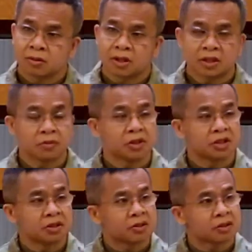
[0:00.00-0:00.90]
that
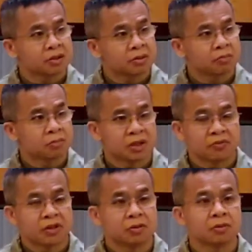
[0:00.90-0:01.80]
we may
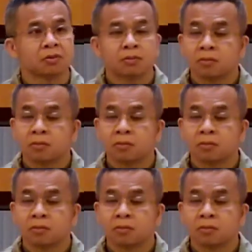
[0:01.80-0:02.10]
feel